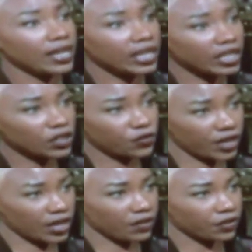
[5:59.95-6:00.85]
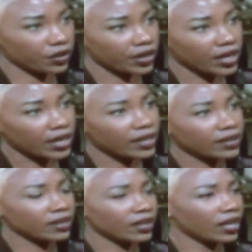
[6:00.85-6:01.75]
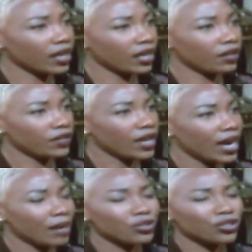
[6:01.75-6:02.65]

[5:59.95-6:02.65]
his favor, his love. I'm